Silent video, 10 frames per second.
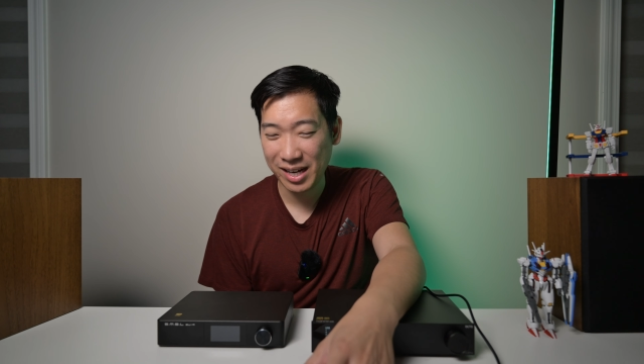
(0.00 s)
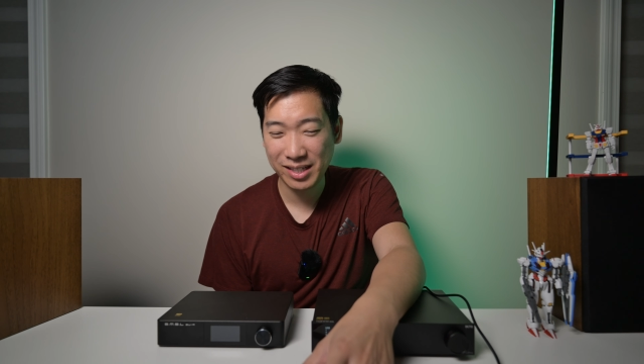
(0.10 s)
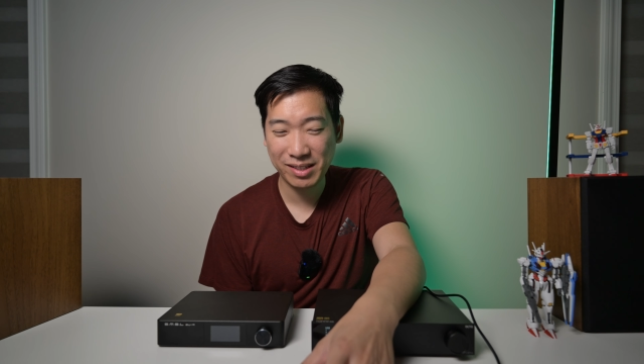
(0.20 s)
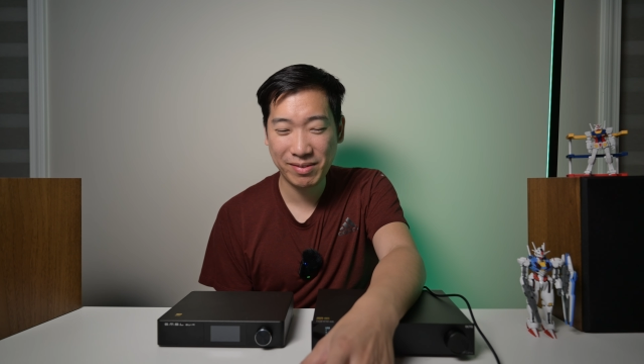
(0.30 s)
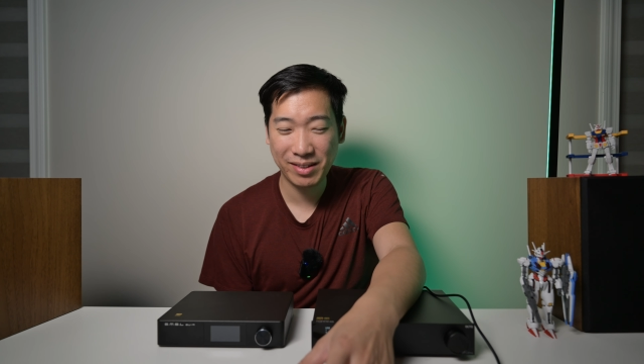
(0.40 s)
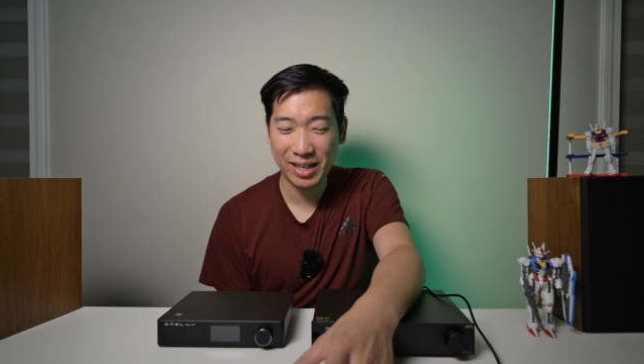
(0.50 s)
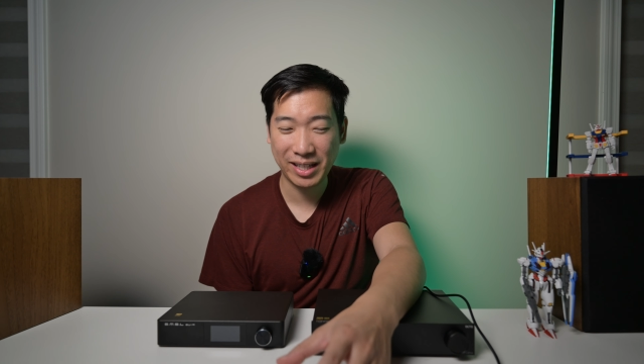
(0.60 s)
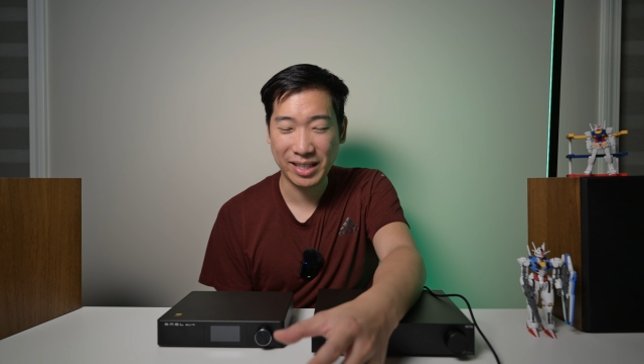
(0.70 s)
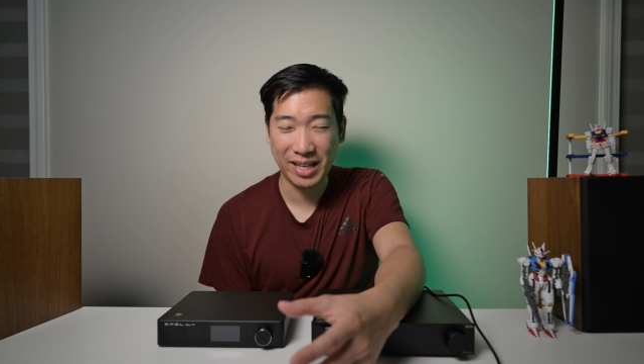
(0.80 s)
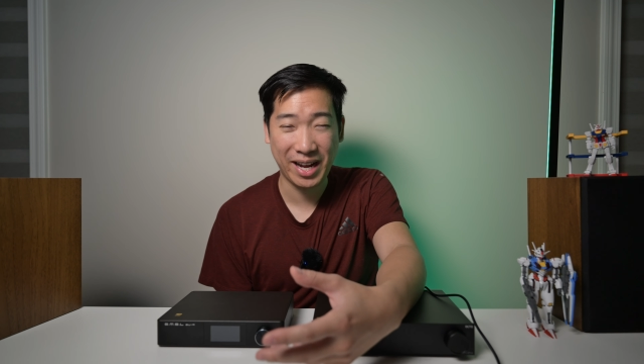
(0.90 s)
I just feel
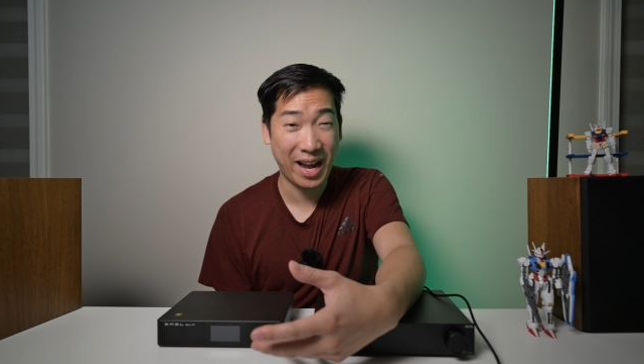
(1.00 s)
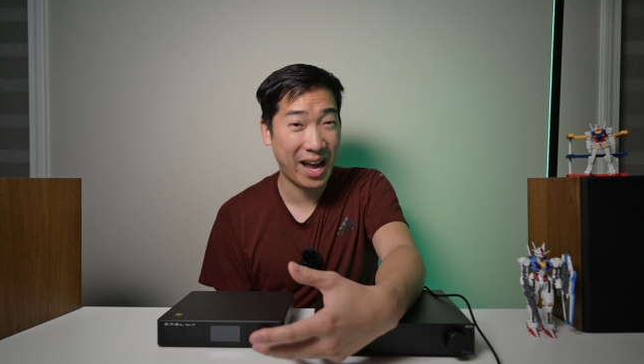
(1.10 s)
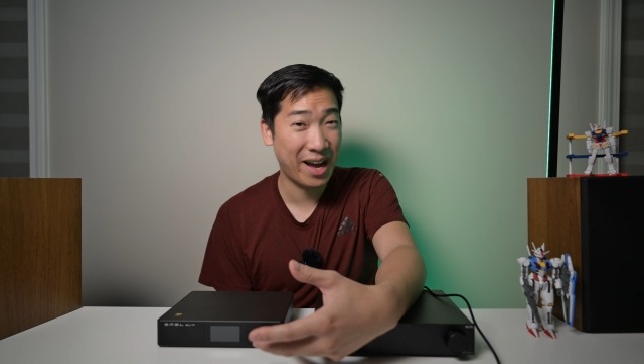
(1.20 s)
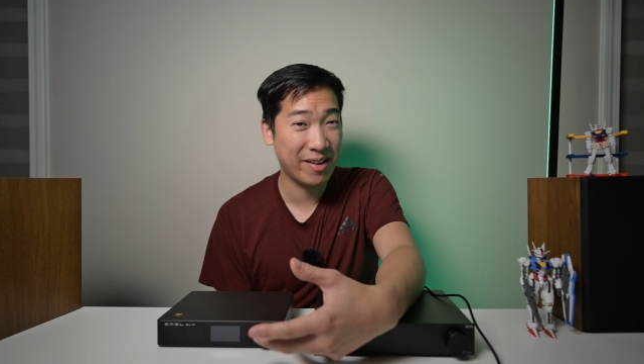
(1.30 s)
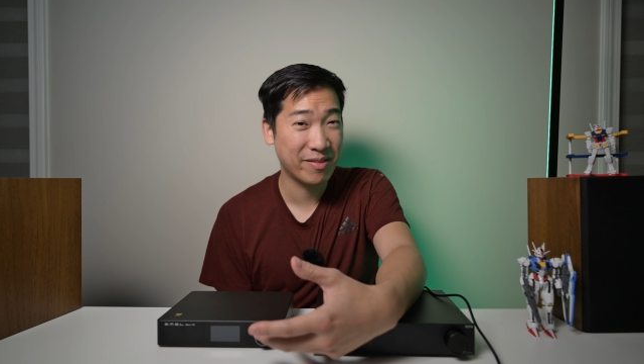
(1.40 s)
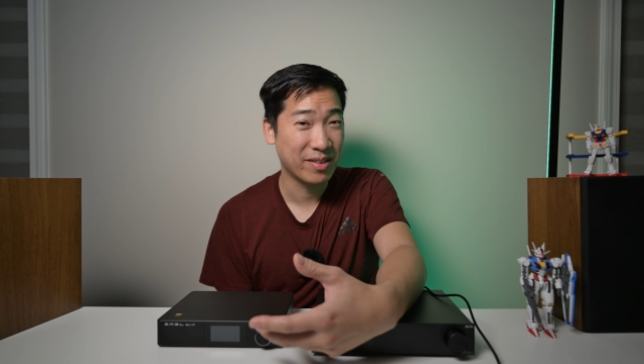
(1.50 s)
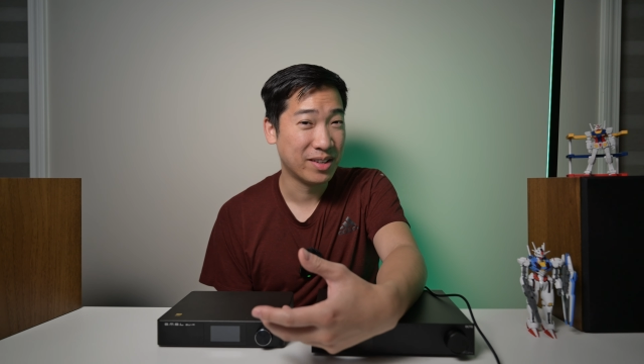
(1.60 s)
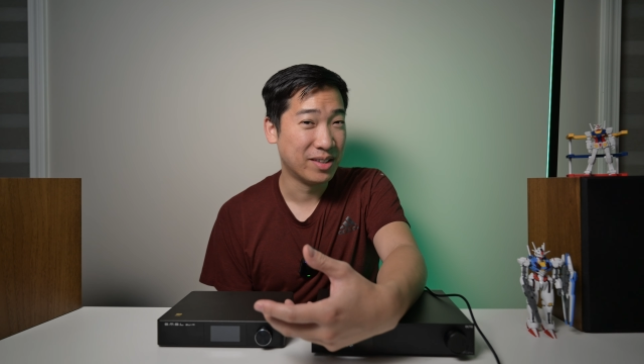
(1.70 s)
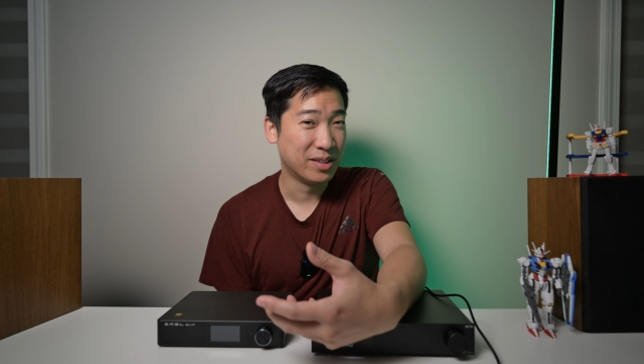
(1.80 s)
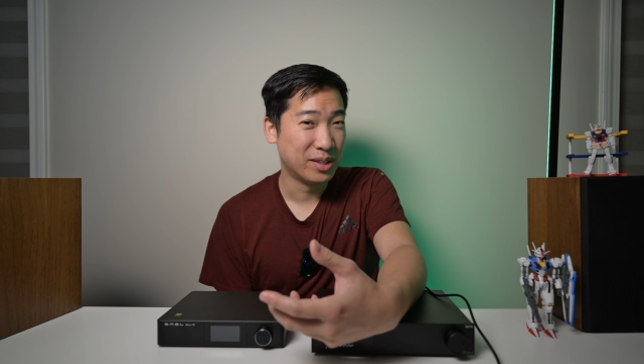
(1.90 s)
like they have
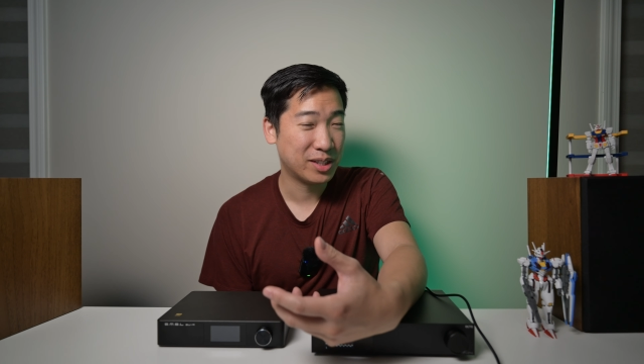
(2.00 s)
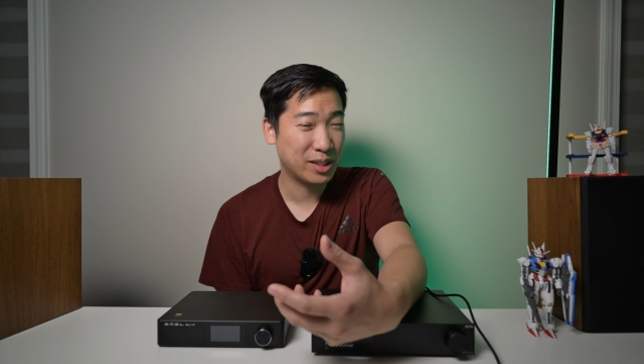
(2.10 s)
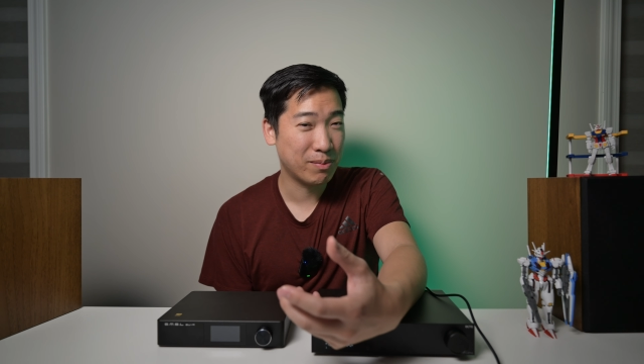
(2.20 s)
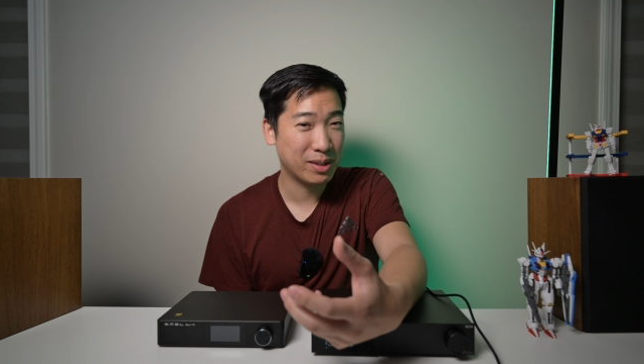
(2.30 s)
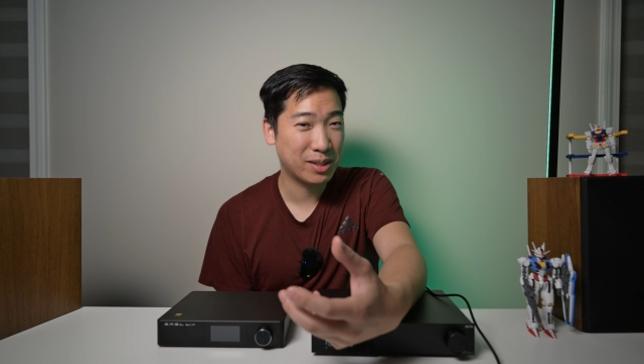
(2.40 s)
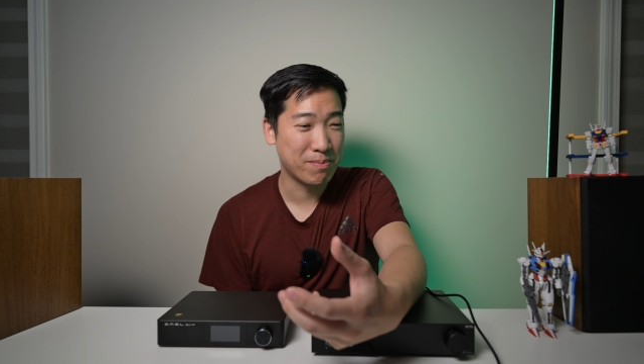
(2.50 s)
so much